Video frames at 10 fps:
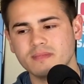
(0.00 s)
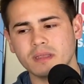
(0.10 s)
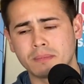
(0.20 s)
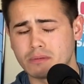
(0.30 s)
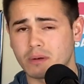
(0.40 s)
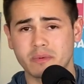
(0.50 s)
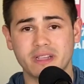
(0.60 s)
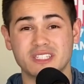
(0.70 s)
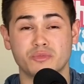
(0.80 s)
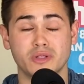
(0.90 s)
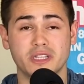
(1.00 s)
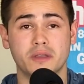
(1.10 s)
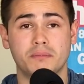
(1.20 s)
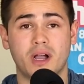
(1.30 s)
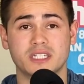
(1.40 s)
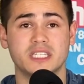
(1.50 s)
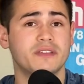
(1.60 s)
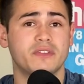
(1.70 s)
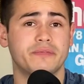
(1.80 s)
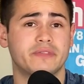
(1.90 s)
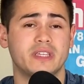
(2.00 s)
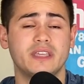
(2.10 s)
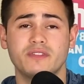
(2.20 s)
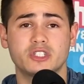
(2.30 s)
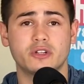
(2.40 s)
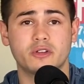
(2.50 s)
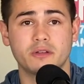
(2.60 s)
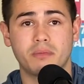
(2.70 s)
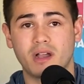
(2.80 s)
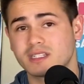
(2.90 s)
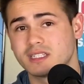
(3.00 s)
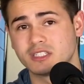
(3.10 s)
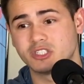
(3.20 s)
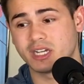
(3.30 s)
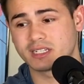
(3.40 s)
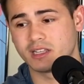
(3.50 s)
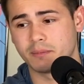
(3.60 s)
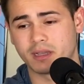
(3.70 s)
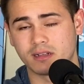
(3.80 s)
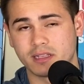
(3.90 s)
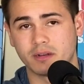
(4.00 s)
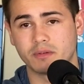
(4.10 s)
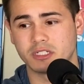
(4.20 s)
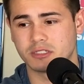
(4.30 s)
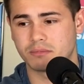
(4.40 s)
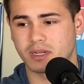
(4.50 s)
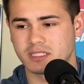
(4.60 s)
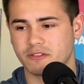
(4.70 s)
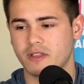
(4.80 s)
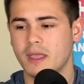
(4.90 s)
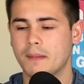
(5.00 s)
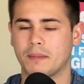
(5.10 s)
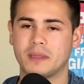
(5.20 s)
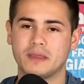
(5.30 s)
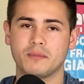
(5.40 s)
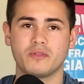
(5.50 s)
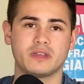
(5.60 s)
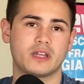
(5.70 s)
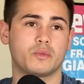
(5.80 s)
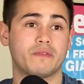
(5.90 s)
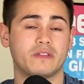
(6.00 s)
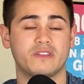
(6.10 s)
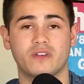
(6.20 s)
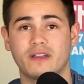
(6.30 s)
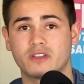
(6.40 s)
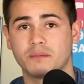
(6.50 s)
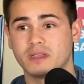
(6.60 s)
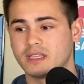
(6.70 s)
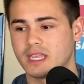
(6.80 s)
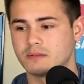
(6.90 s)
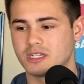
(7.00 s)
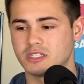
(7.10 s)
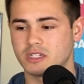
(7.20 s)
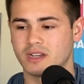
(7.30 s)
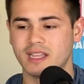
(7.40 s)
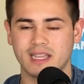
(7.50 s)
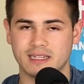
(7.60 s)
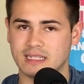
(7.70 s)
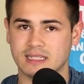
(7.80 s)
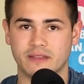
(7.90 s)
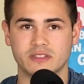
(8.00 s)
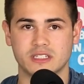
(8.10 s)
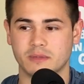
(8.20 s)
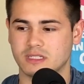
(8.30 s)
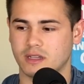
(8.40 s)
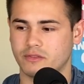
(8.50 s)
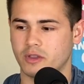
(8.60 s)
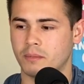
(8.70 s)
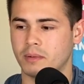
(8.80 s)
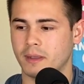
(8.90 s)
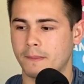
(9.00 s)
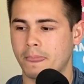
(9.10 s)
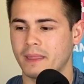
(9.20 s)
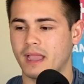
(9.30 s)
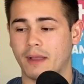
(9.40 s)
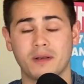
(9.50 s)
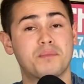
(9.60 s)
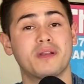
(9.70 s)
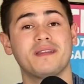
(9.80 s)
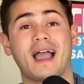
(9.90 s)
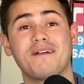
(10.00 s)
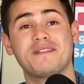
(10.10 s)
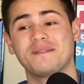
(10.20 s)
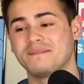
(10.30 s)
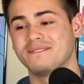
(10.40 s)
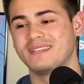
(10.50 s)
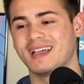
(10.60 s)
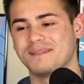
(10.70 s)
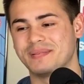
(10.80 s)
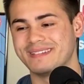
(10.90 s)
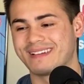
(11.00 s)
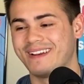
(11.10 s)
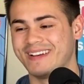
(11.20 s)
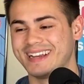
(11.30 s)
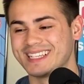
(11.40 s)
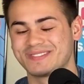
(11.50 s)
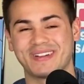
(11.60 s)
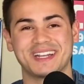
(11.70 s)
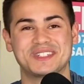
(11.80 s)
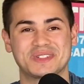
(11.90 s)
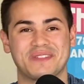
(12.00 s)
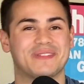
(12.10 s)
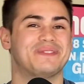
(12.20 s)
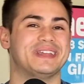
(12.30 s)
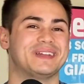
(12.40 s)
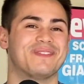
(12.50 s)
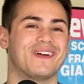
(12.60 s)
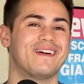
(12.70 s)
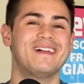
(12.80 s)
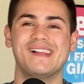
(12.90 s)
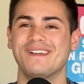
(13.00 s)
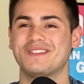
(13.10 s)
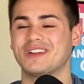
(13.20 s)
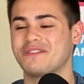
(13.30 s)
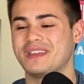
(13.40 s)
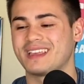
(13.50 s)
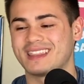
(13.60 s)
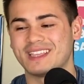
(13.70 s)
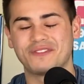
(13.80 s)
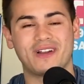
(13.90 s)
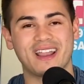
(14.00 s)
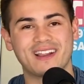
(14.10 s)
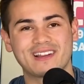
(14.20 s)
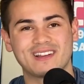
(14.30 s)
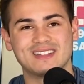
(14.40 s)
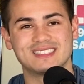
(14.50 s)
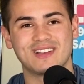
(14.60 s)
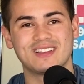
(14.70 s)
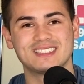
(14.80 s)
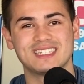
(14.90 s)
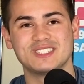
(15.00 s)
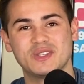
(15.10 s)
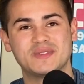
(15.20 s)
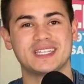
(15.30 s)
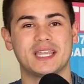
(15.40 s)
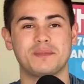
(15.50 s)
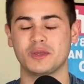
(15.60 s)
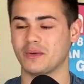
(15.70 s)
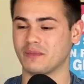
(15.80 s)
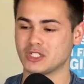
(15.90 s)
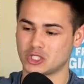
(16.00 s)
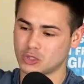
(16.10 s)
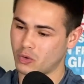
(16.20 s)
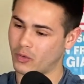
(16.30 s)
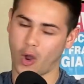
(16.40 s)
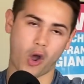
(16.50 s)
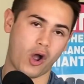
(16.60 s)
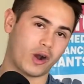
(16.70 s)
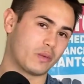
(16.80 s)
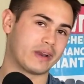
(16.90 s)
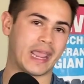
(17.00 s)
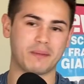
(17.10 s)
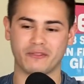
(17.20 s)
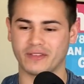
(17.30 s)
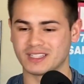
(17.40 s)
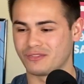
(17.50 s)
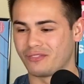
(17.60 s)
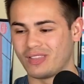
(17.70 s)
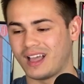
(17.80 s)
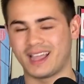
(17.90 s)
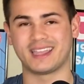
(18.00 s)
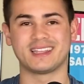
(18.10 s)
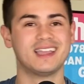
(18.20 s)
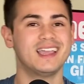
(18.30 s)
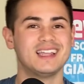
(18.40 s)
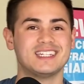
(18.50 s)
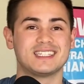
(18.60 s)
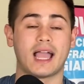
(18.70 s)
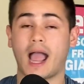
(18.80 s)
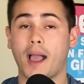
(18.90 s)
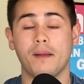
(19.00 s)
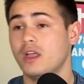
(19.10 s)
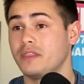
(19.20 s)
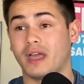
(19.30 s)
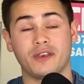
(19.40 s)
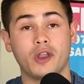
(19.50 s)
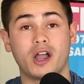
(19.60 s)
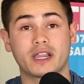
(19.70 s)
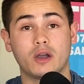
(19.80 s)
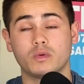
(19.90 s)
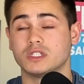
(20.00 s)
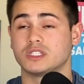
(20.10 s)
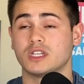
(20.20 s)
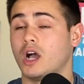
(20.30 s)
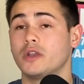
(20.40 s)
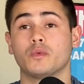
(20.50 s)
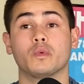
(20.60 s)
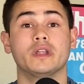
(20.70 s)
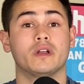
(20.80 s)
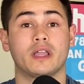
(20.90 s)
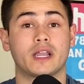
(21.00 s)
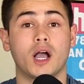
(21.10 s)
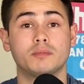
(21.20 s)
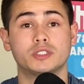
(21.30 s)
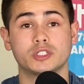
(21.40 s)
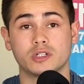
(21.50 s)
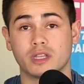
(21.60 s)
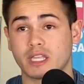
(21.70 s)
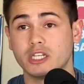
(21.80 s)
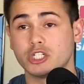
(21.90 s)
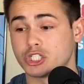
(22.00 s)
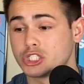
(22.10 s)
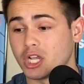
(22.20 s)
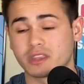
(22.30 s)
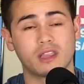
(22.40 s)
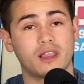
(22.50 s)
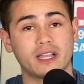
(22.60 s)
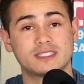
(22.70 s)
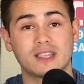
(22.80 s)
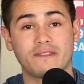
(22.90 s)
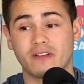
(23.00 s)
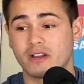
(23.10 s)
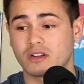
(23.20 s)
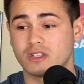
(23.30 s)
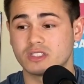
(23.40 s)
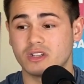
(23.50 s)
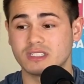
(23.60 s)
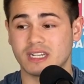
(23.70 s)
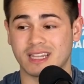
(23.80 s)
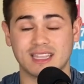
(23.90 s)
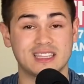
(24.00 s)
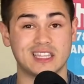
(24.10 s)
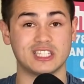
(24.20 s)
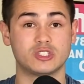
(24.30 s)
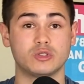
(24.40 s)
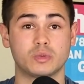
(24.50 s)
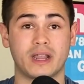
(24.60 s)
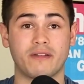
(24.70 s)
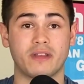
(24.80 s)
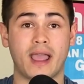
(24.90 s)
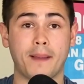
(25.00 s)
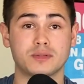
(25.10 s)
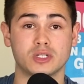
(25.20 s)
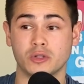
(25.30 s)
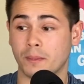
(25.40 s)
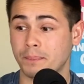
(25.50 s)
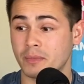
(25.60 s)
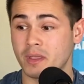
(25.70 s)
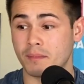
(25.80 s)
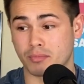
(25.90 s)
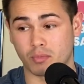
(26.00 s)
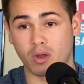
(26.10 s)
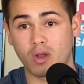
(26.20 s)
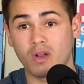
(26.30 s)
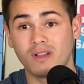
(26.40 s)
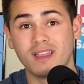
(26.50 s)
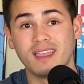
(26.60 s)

Pete Rodriguez, really good boxing. He even showed good boxing against Jack Della Maddalena, which is impressive. But Pete moving down to 155 could be a game changer. Nathan Levy's going to be tough, though. But I would have him, Pete Rodriguez fighting Trevor Peek, bro. Trevor Peek, I think he fought Eric Gonzalez in his UFC debut. I'm just throwing awkward hammer fists, flying. Just that knockout was unreal, like absurd. Like he just shut the lights off of Eric Gonzalez, and I think that these dudes would have an absolute brawl.